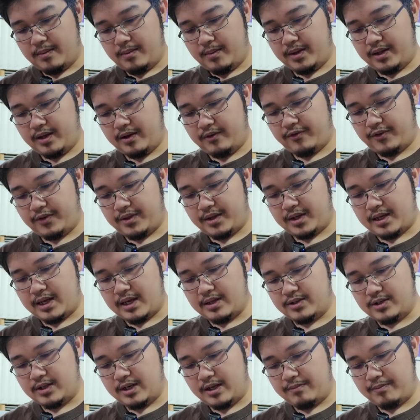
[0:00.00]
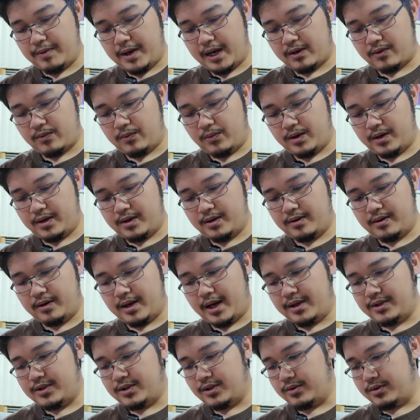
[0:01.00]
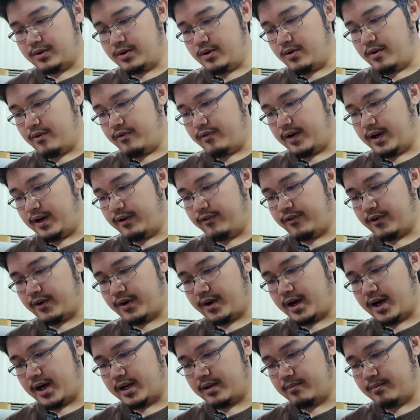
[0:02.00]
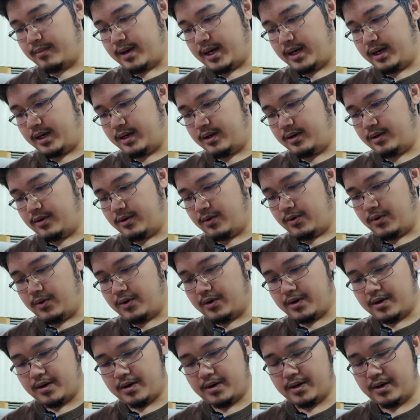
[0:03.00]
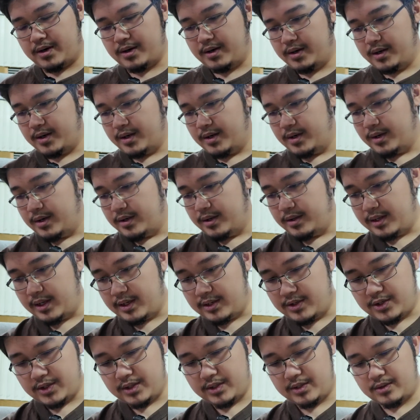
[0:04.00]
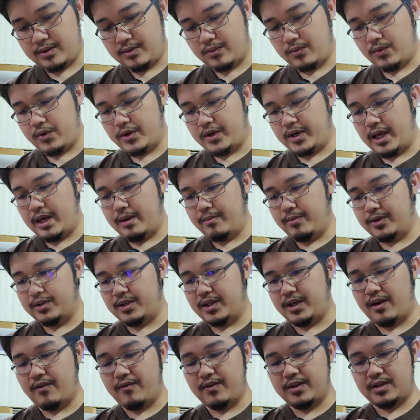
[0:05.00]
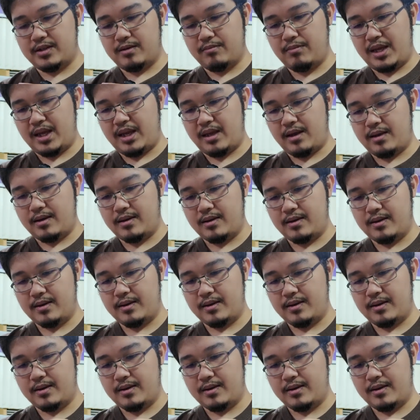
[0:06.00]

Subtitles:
But then for the Genshin Impact one, I don't know if I forgot mine or they just weren't able to give it to me